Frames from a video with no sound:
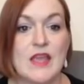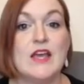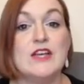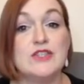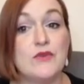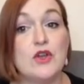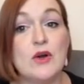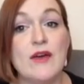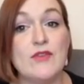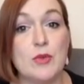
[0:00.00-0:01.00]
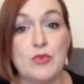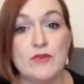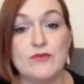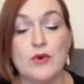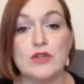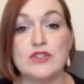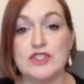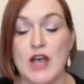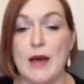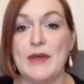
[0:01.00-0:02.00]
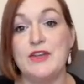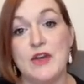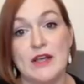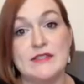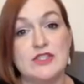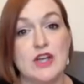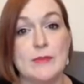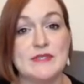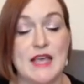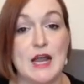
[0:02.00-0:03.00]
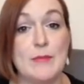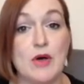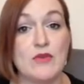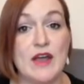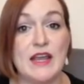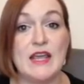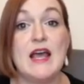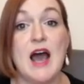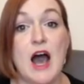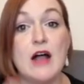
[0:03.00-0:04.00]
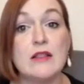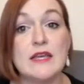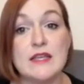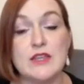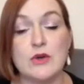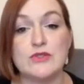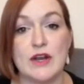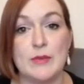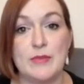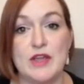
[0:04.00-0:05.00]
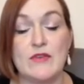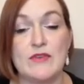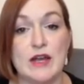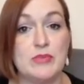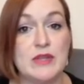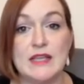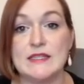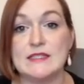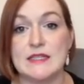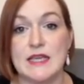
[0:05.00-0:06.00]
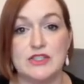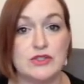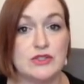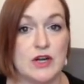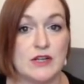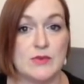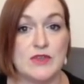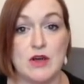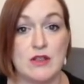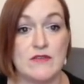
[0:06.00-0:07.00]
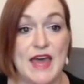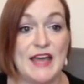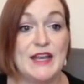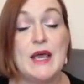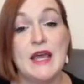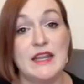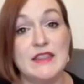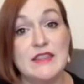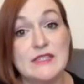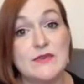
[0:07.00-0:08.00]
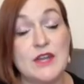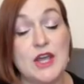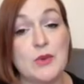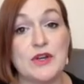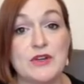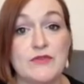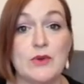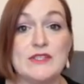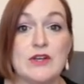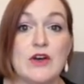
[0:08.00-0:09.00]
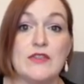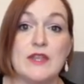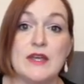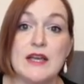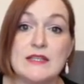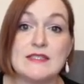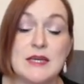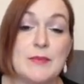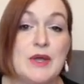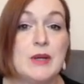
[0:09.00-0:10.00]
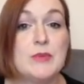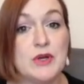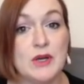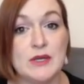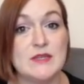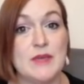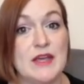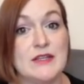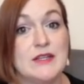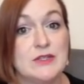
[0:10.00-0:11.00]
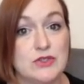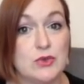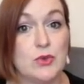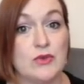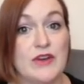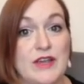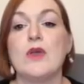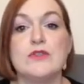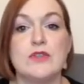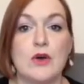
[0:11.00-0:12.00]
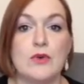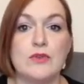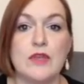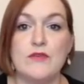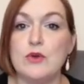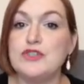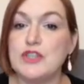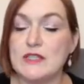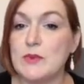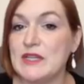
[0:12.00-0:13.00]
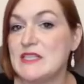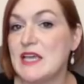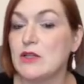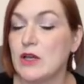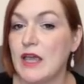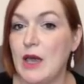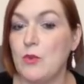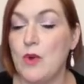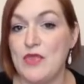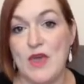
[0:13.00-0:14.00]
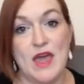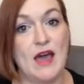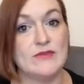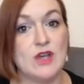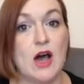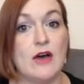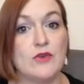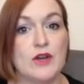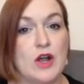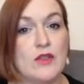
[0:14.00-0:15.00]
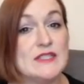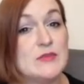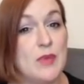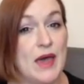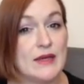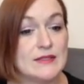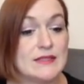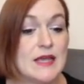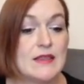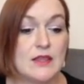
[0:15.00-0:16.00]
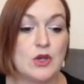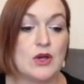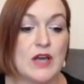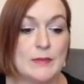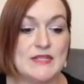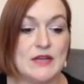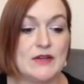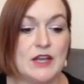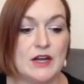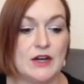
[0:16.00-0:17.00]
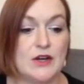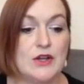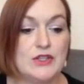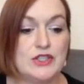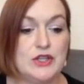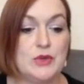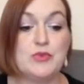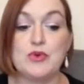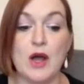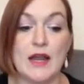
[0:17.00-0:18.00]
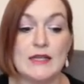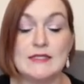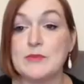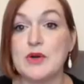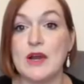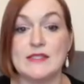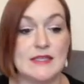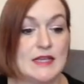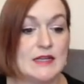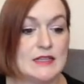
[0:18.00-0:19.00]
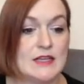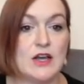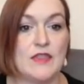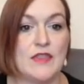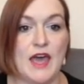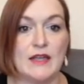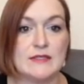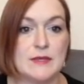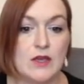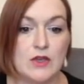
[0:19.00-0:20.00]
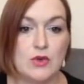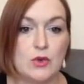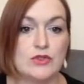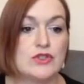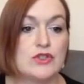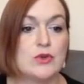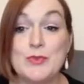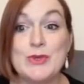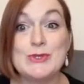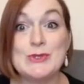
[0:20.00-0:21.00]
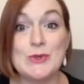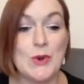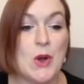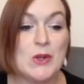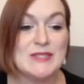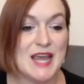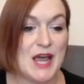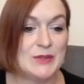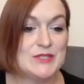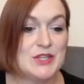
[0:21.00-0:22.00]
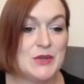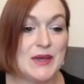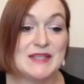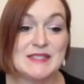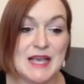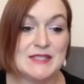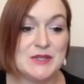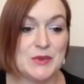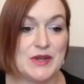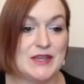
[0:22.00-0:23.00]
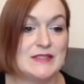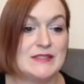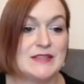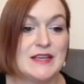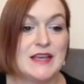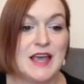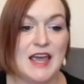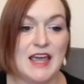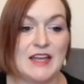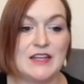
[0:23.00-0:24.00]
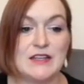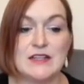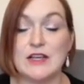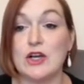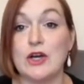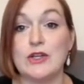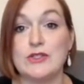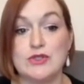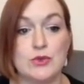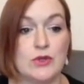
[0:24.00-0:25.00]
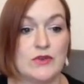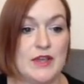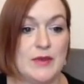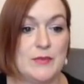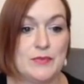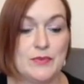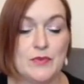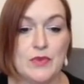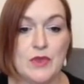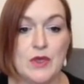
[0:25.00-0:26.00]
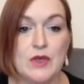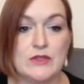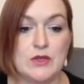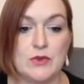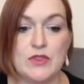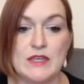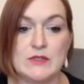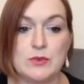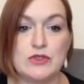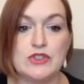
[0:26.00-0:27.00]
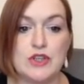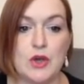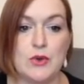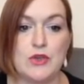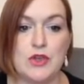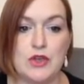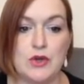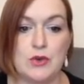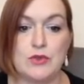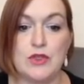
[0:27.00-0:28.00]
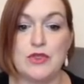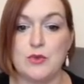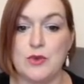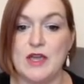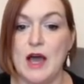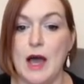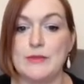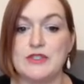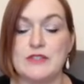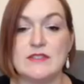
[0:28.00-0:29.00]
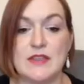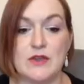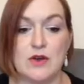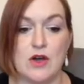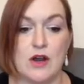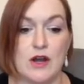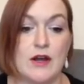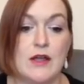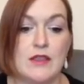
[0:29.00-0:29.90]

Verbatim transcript: So if you don't have your Printful shop and your Etsy shop set up already, I'll link those right up here. I've got a playlist to get you started with all of that. And in this video, we're going to focus on the custom print-on-demand jewelry. So if you just want to take a look at what they have to offer and all the specs, then you'll come down here to products and pricing, click on that. You will scroll, scroll down to accessories and click on jewelry. So this will show you the three options that there are.